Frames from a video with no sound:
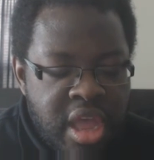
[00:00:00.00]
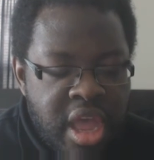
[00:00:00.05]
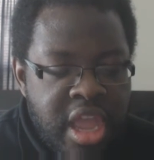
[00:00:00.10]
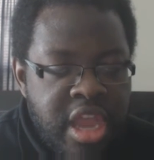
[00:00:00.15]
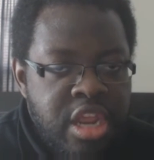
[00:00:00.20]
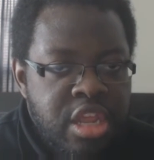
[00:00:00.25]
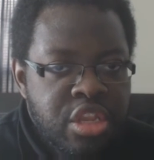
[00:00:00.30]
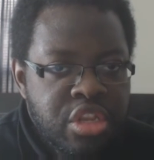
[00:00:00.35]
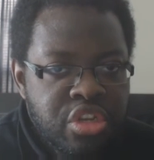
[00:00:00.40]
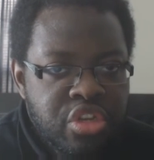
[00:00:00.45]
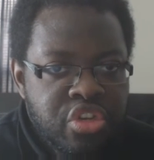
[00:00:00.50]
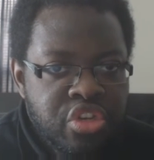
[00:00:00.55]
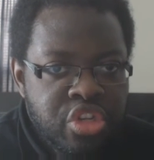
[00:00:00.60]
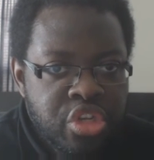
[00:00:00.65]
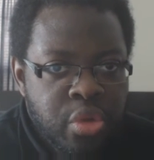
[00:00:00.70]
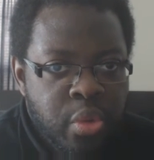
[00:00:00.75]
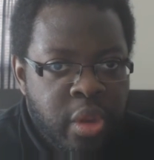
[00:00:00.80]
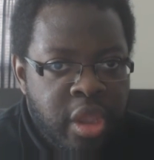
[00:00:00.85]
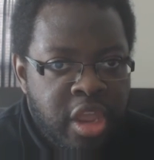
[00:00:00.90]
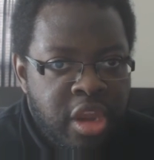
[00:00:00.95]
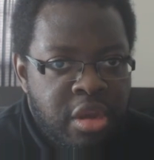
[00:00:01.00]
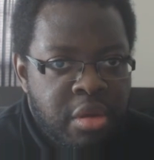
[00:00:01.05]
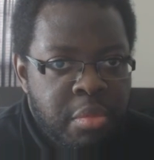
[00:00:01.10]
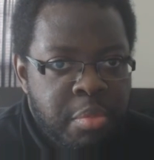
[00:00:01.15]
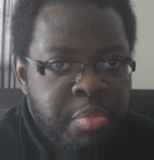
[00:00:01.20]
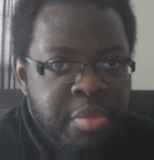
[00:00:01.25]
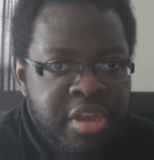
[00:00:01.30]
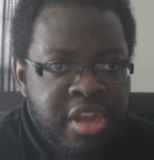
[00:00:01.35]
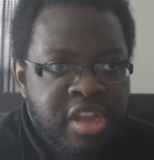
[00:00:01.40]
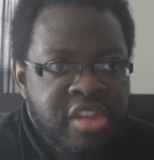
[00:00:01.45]
I didn't do it
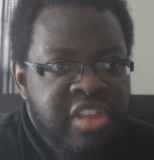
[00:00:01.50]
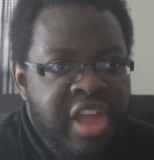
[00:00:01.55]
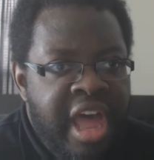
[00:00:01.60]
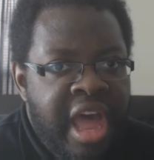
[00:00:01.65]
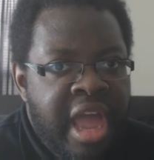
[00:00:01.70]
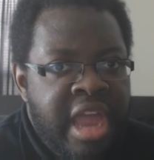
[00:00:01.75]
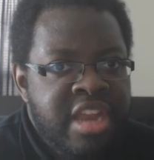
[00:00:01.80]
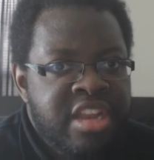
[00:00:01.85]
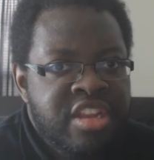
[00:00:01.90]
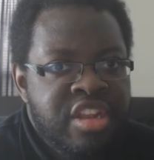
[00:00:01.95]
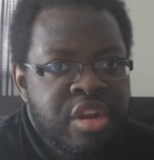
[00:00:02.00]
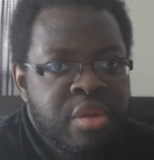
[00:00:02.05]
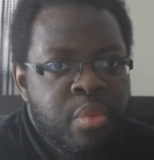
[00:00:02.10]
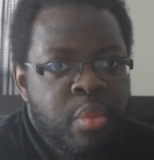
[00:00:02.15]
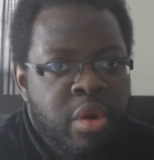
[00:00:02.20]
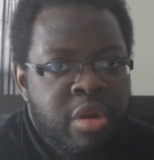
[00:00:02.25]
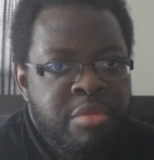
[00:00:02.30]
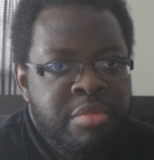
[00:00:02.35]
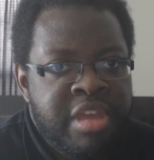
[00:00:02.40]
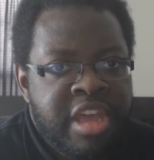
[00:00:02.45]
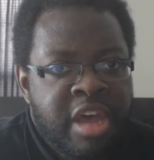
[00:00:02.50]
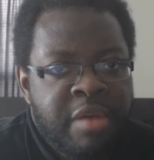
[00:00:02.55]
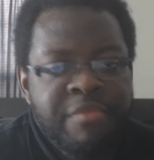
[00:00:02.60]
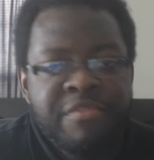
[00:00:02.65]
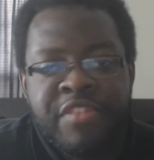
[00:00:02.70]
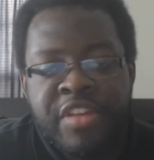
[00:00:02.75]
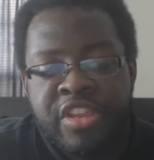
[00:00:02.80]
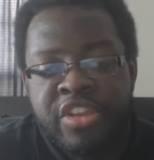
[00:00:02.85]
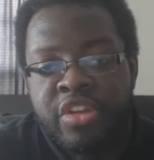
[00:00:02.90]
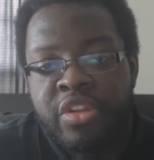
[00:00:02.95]
because I didn't want to become
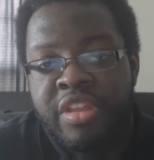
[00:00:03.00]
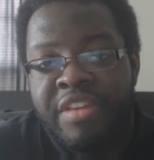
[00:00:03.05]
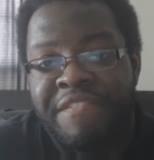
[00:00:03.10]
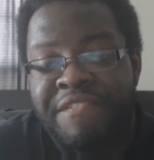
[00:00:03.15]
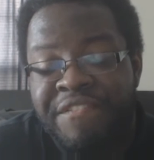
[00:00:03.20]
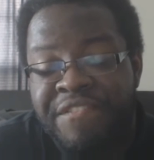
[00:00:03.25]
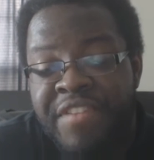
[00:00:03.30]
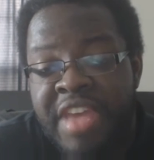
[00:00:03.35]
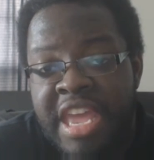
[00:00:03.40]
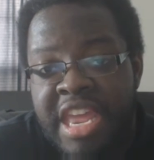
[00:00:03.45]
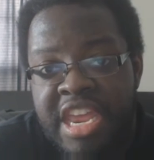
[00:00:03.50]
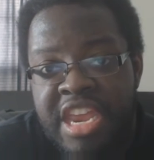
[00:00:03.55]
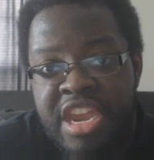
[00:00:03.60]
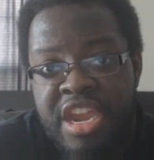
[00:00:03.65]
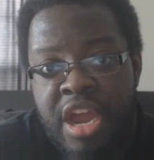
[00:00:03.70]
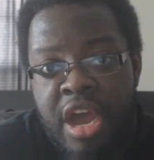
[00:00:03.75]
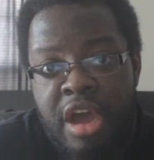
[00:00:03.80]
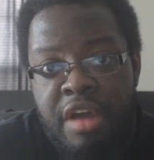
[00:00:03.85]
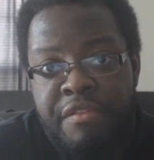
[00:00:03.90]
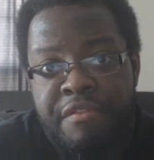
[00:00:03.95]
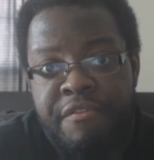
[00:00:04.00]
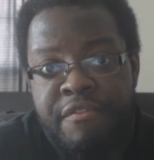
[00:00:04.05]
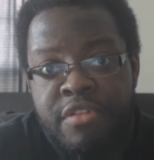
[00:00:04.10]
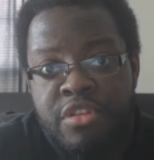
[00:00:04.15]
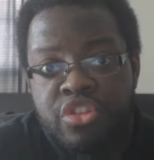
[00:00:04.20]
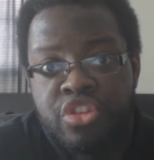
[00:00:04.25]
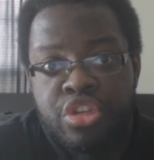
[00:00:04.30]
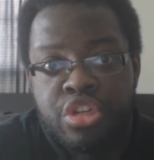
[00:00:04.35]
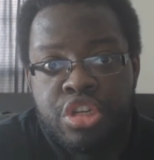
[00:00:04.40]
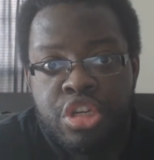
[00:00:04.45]
physically fit enough
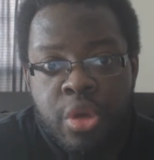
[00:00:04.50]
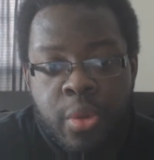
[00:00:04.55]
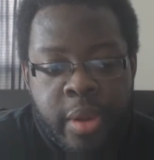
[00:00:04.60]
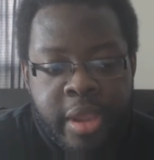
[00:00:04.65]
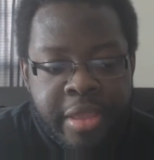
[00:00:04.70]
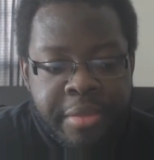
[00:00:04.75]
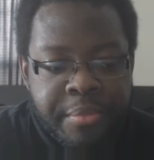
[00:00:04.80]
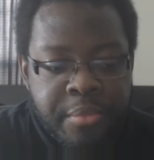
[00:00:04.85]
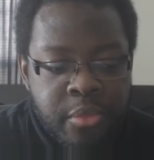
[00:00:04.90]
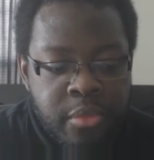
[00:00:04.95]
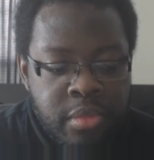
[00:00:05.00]
to do it.